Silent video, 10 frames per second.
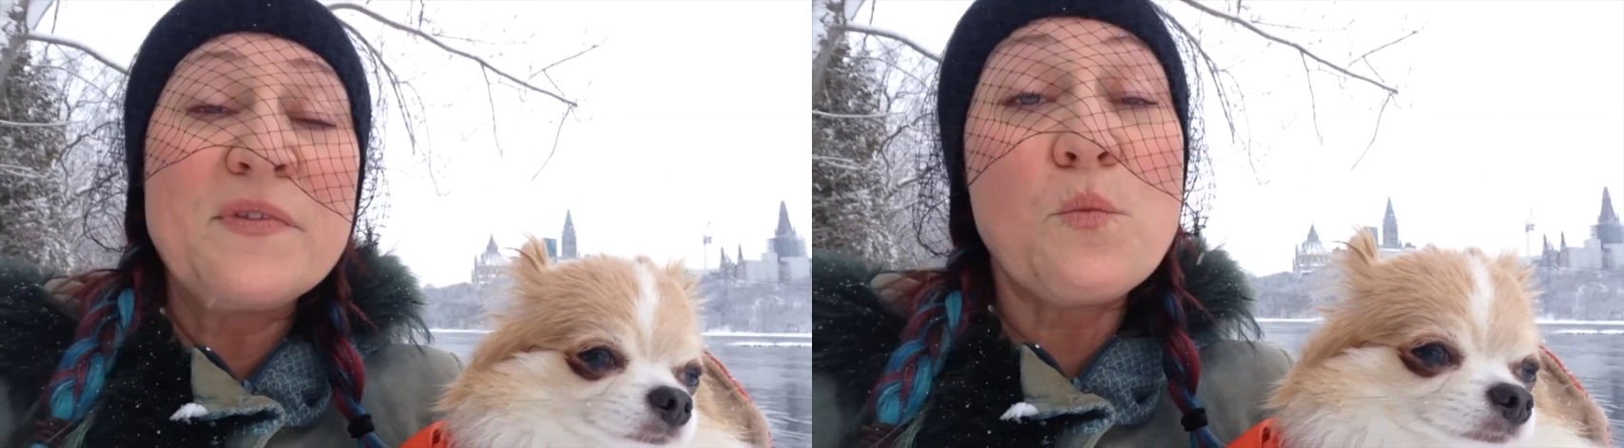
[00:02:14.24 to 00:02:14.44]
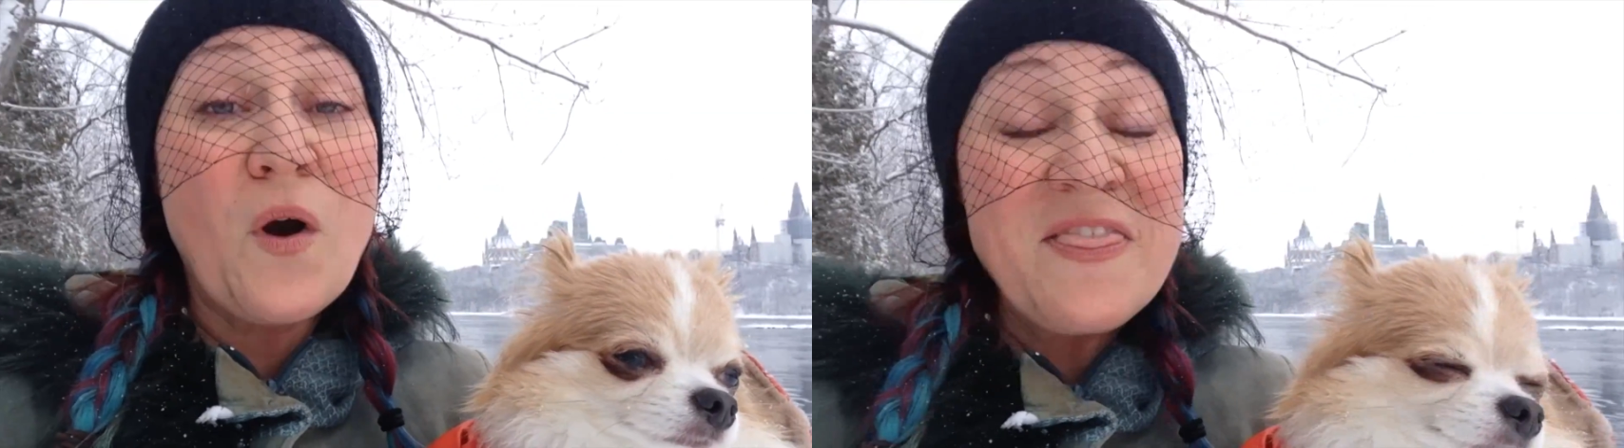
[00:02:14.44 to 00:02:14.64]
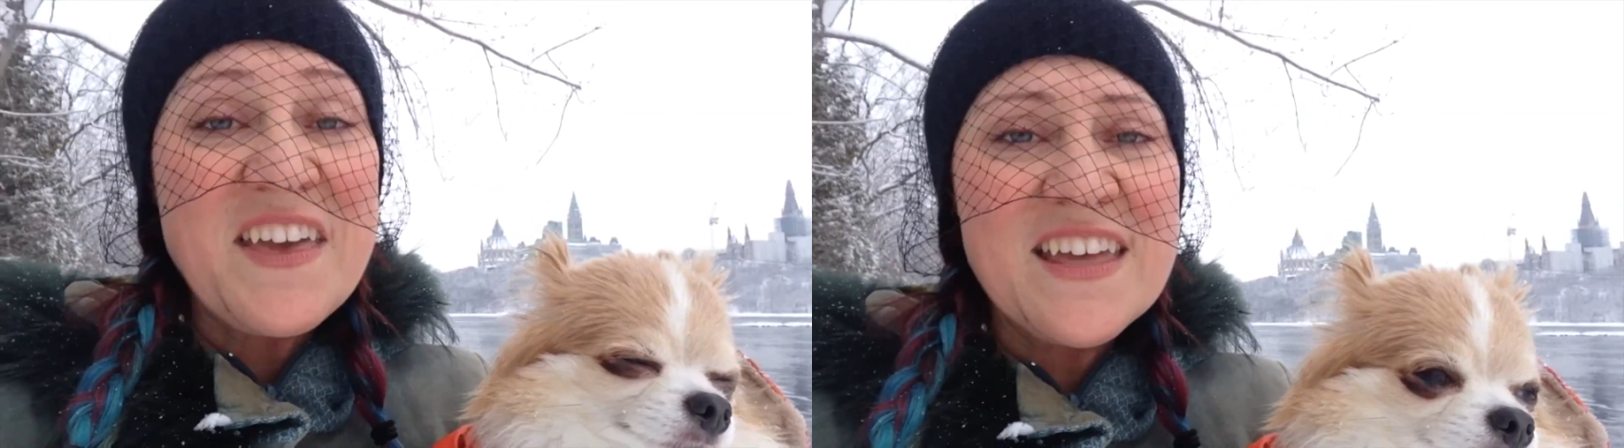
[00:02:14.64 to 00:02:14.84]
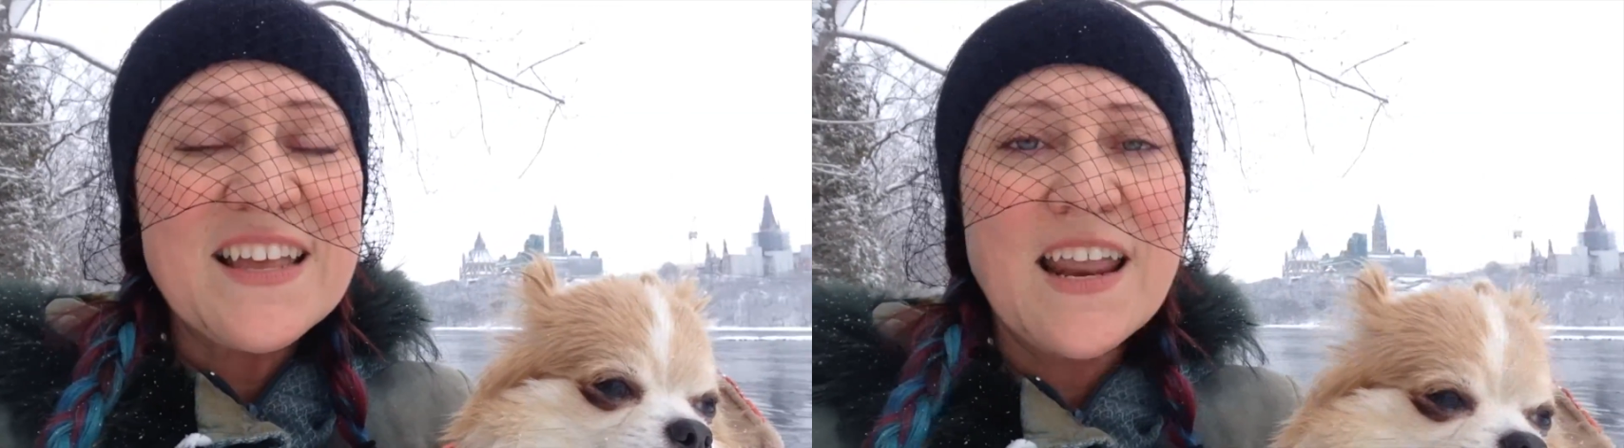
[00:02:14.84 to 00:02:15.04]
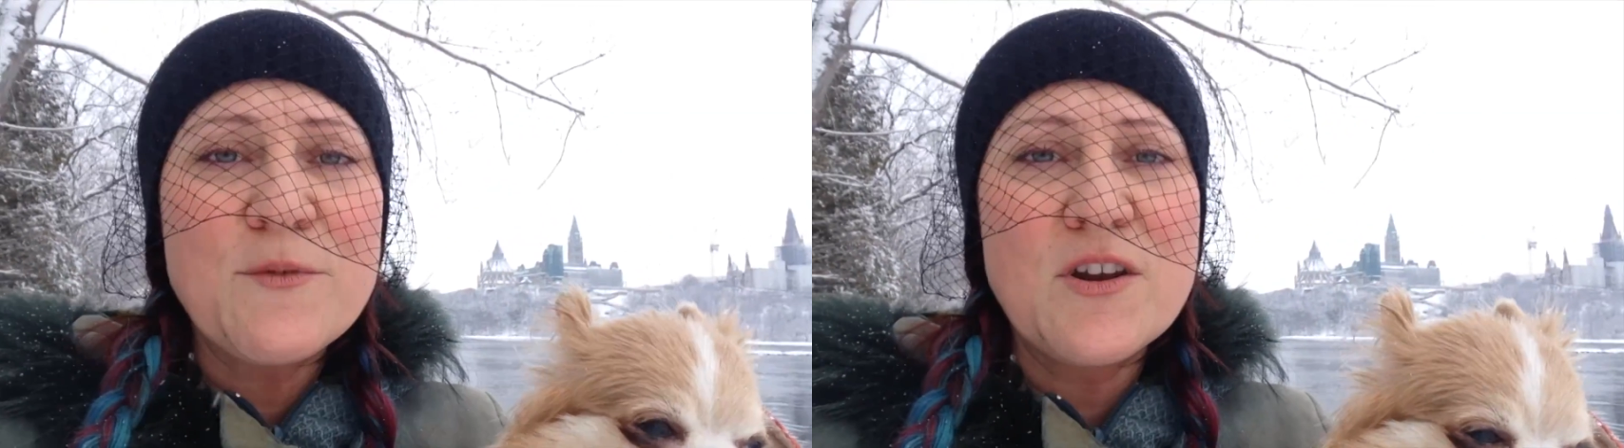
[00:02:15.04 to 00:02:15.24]
One thing
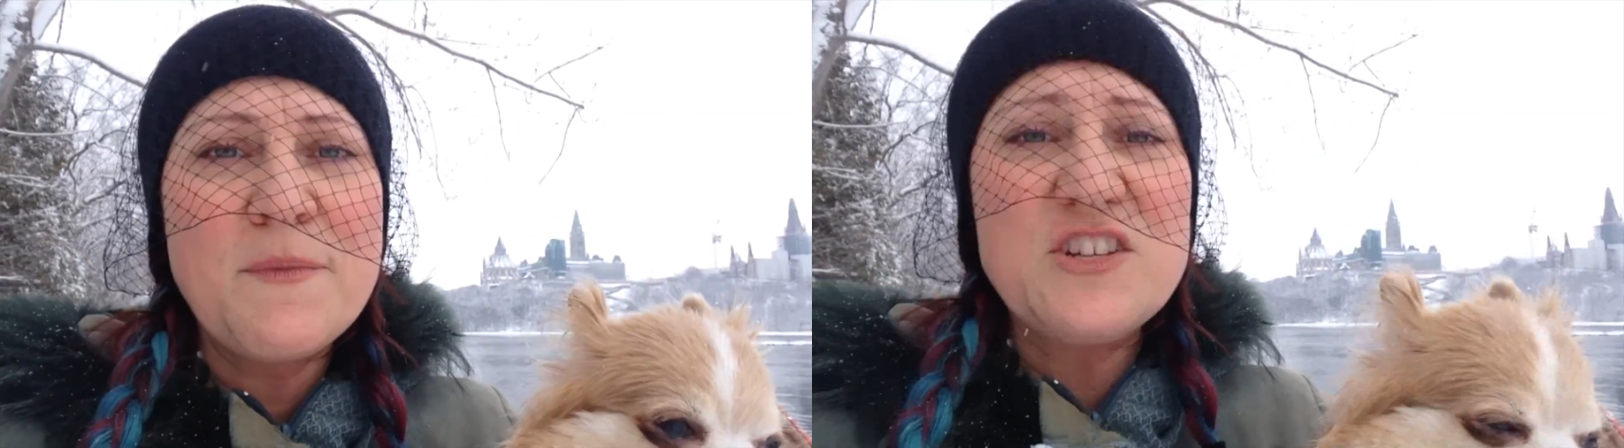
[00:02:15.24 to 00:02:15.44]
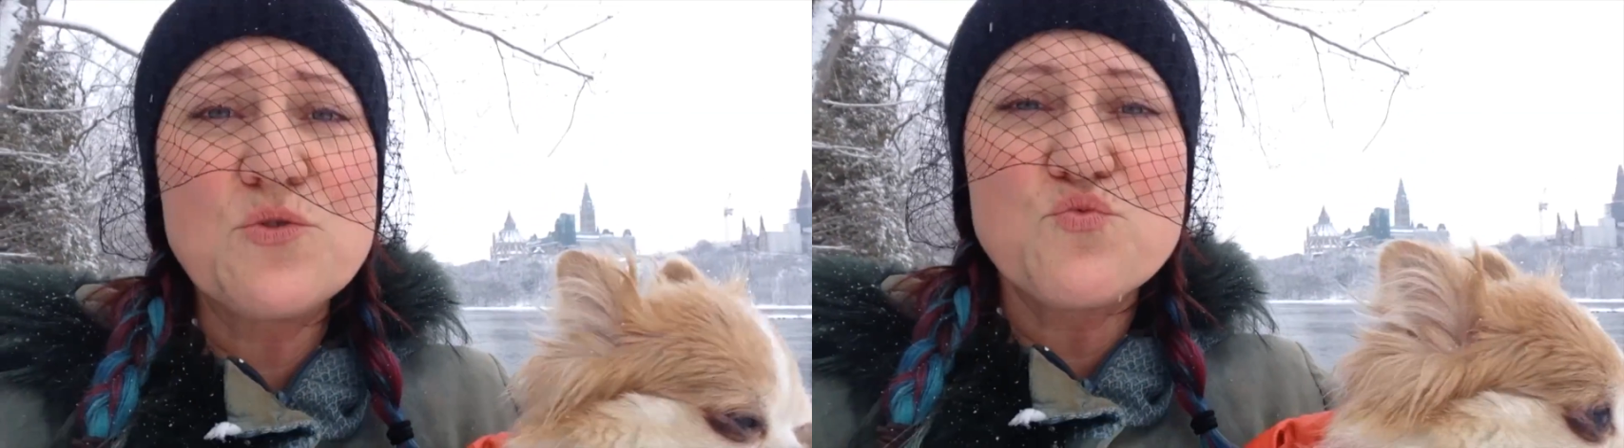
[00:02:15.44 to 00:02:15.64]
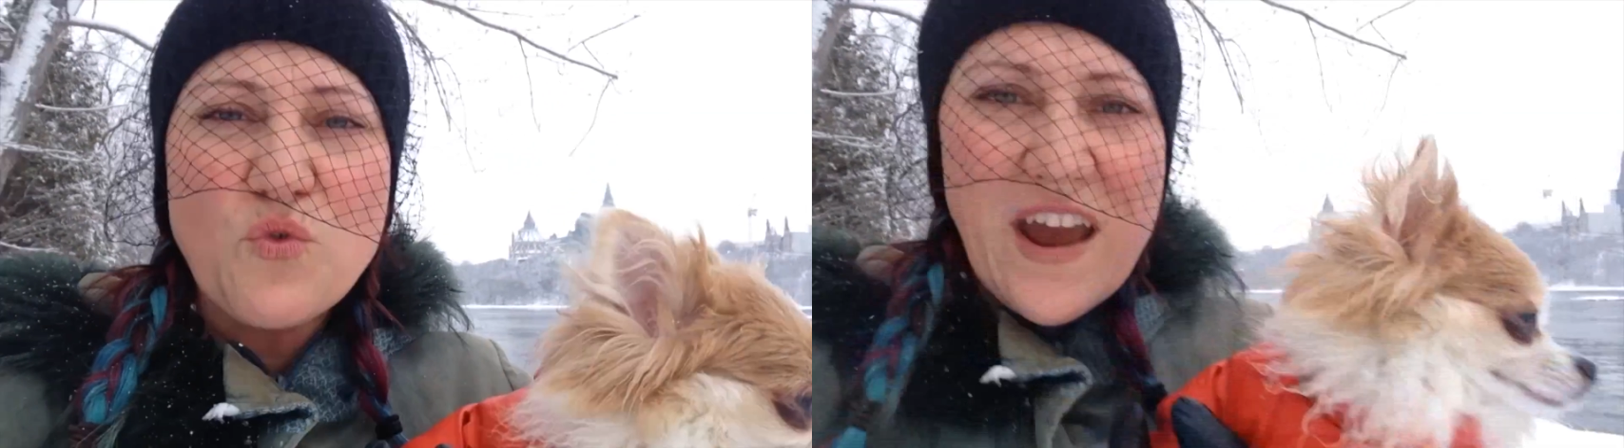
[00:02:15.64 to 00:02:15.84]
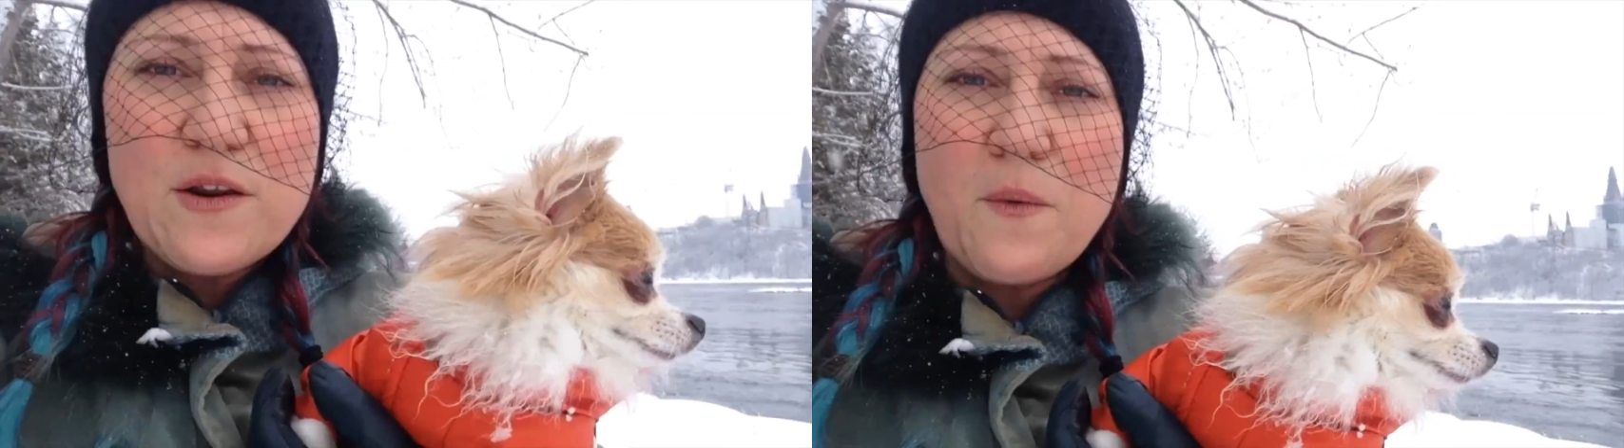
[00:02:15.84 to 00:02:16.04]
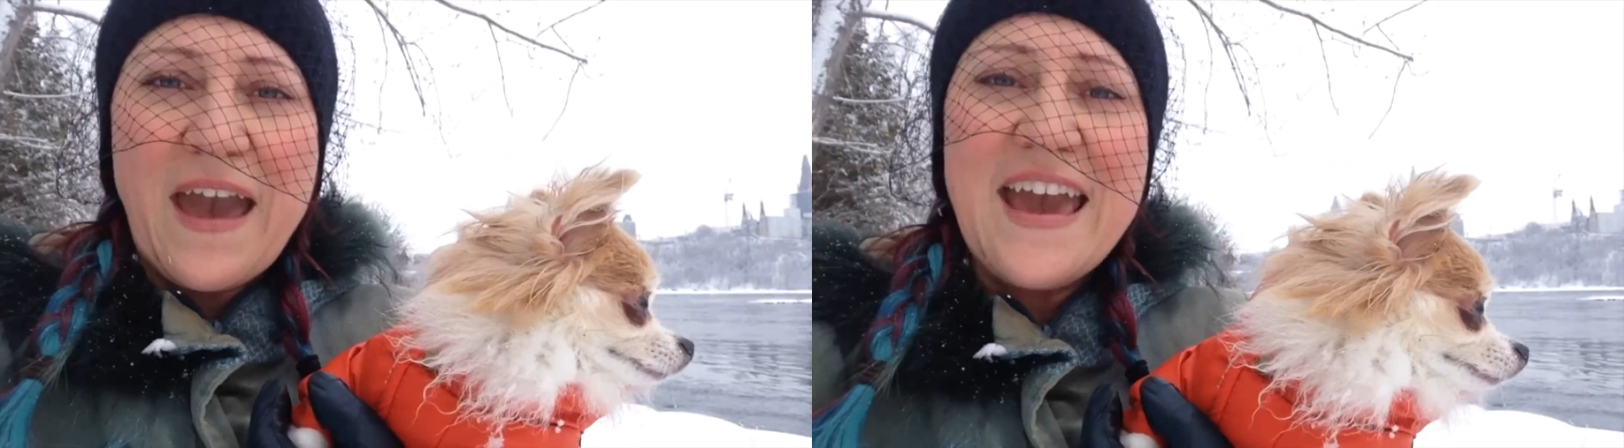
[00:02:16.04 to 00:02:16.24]
that I'm going to mention right
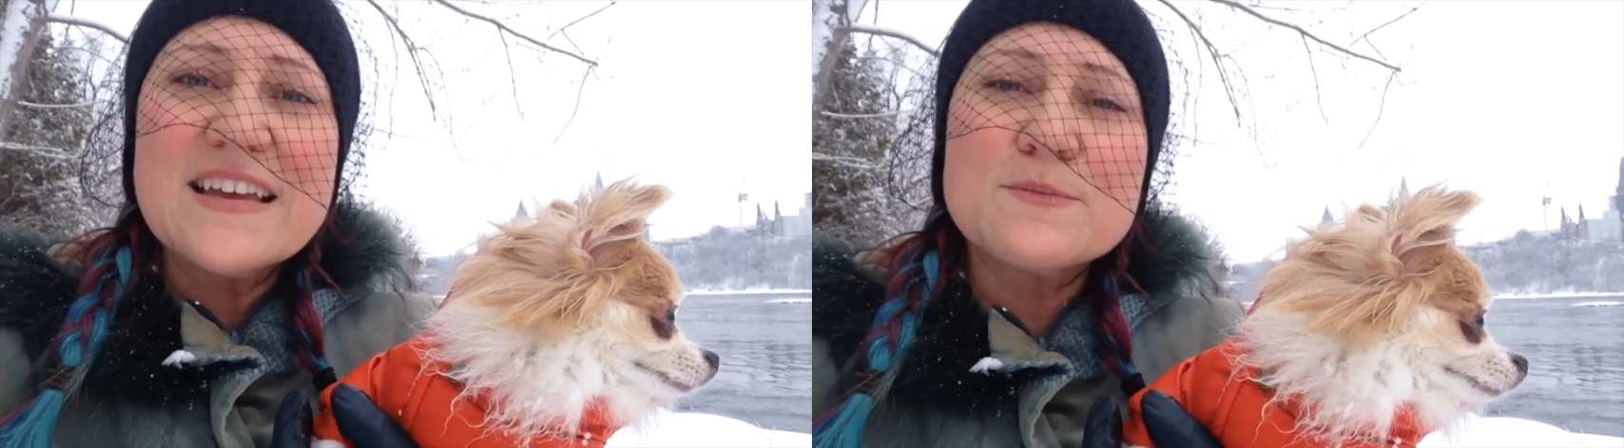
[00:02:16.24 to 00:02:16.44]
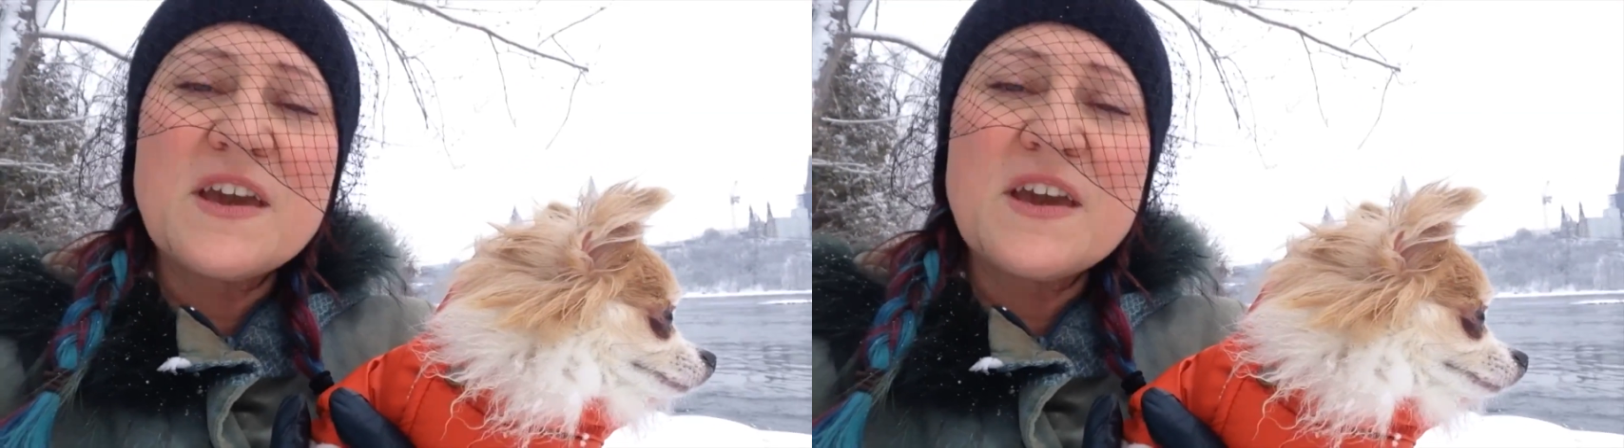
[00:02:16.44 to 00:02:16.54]
away is